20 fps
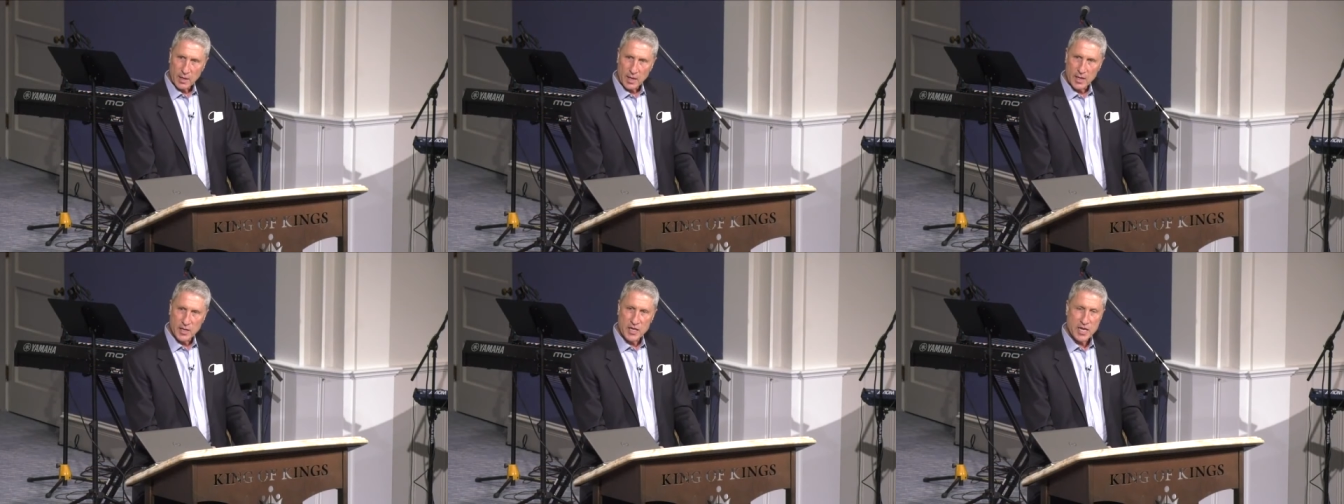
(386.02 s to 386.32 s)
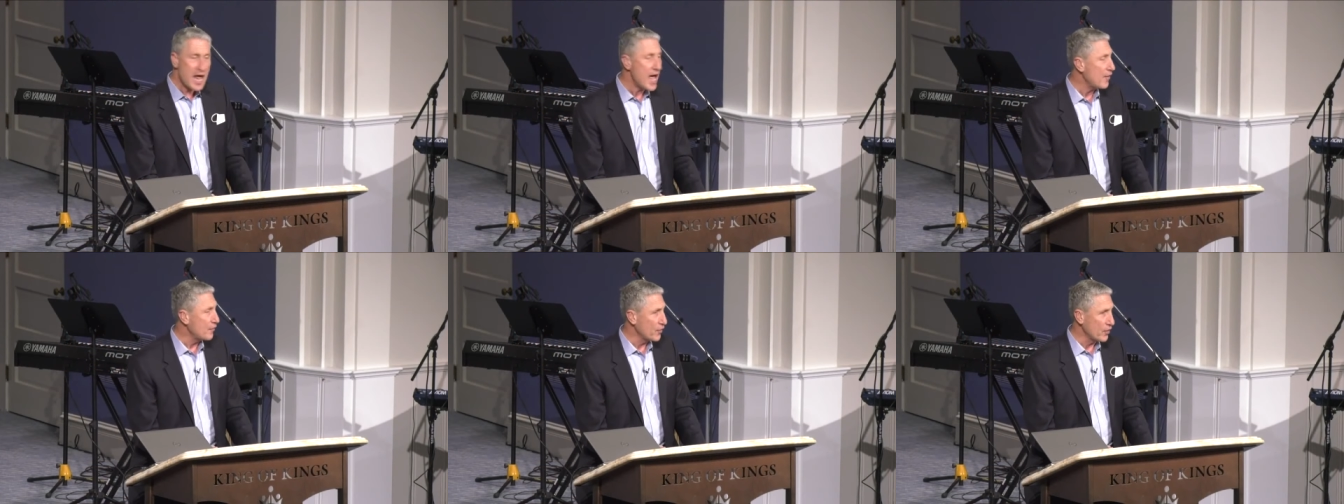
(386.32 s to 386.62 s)

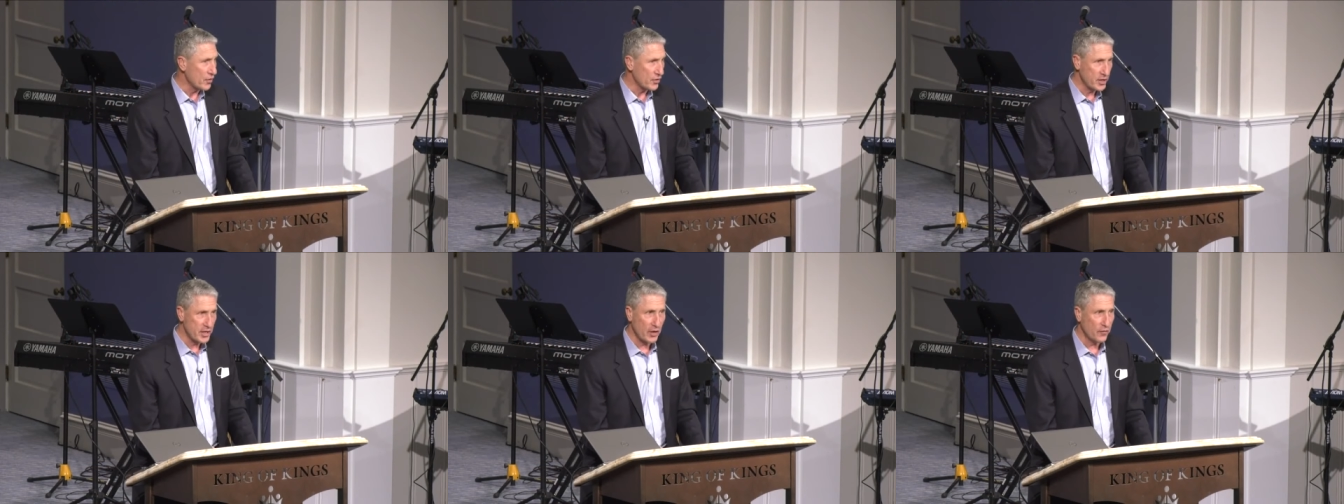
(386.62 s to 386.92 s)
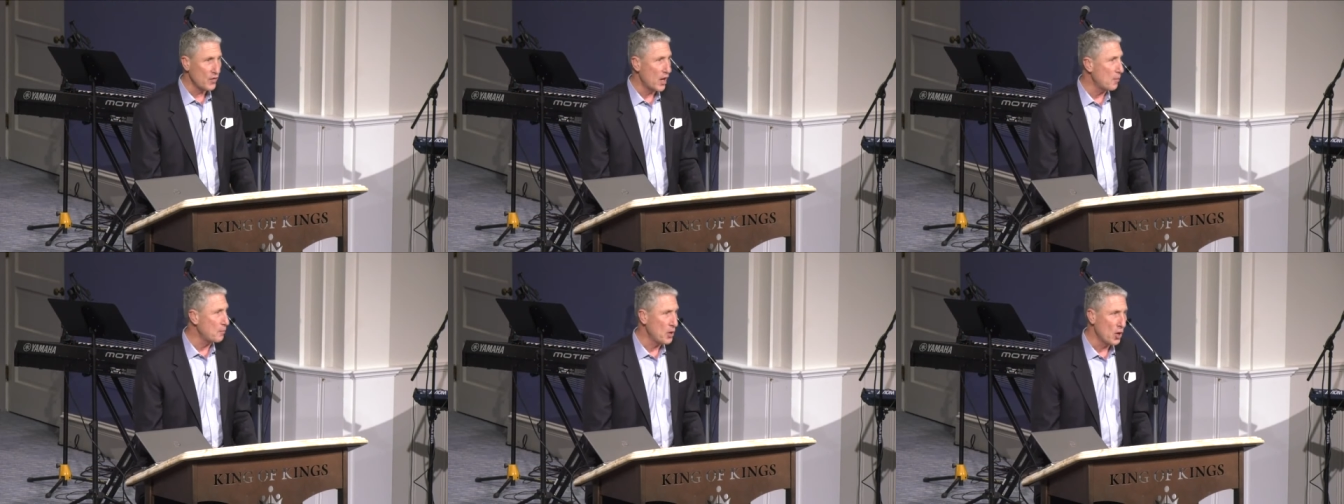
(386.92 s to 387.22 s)
And never
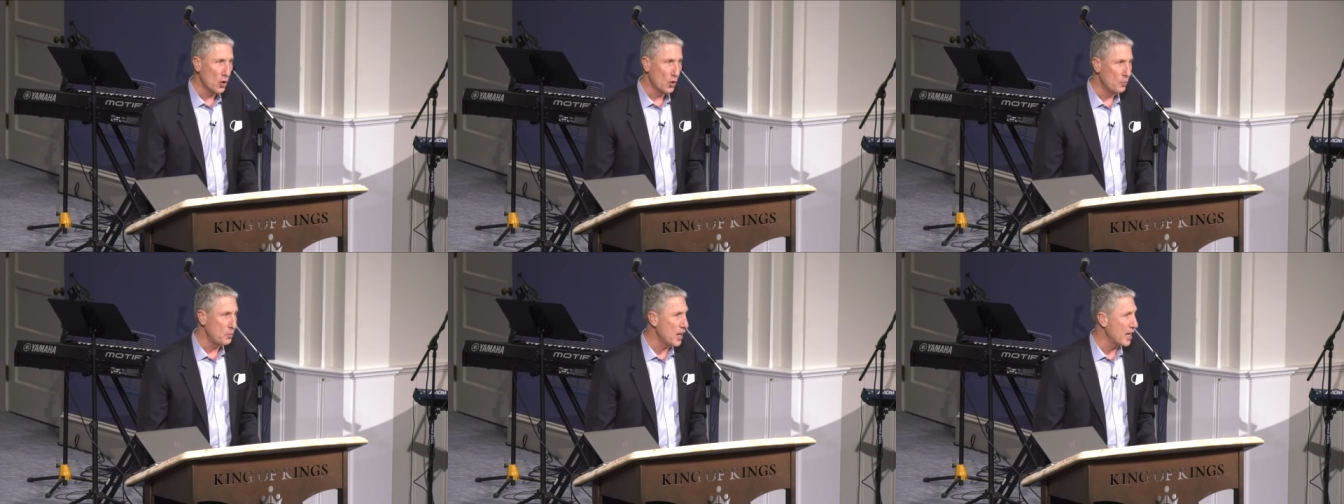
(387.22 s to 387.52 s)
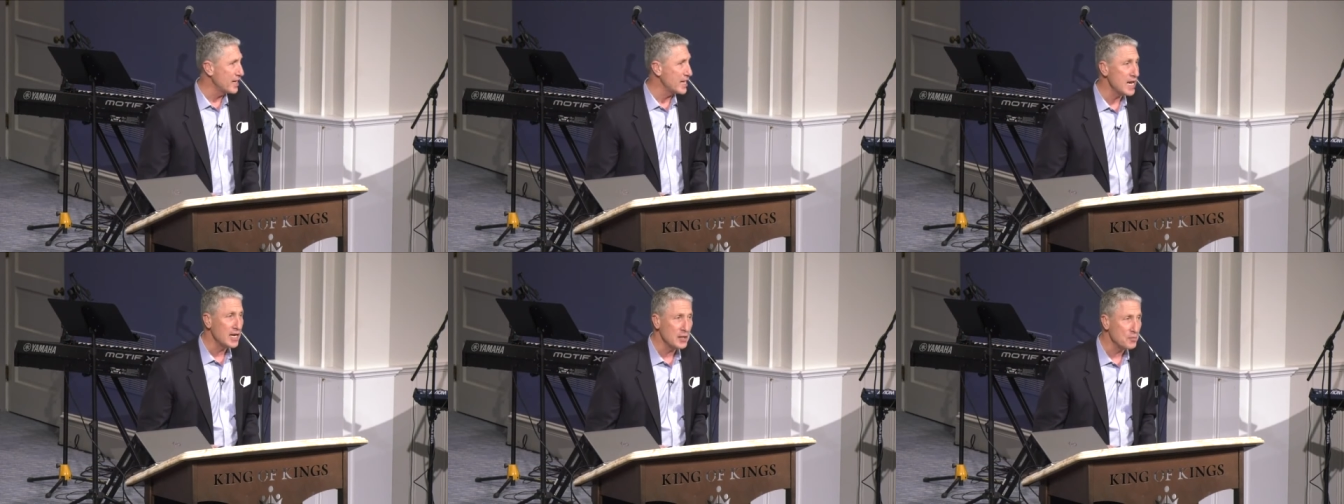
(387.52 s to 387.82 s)
give up hope
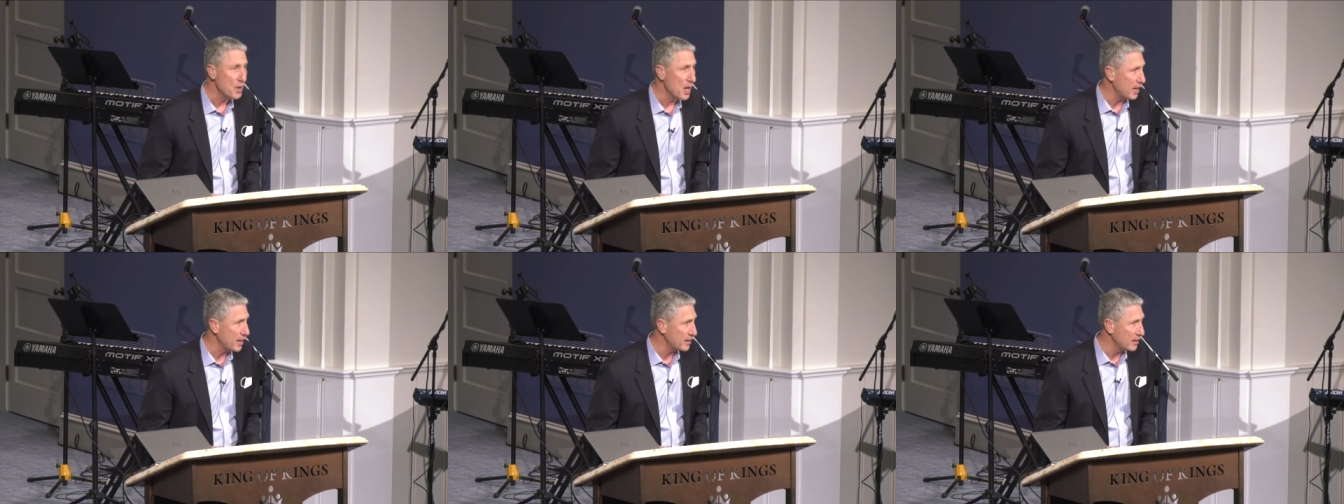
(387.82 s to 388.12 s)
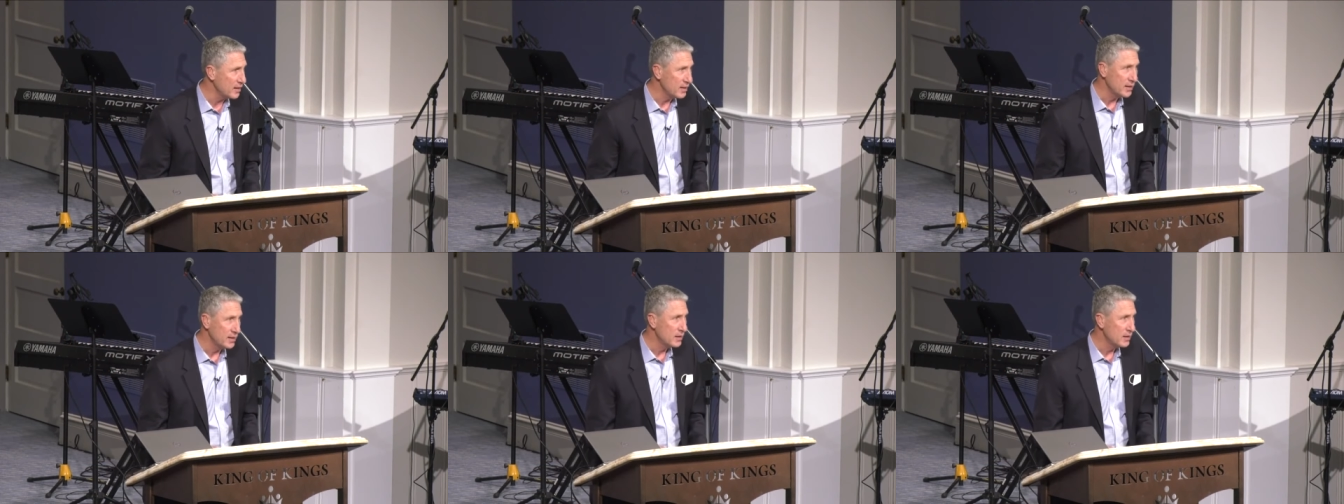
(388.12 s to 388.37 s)
on anybody.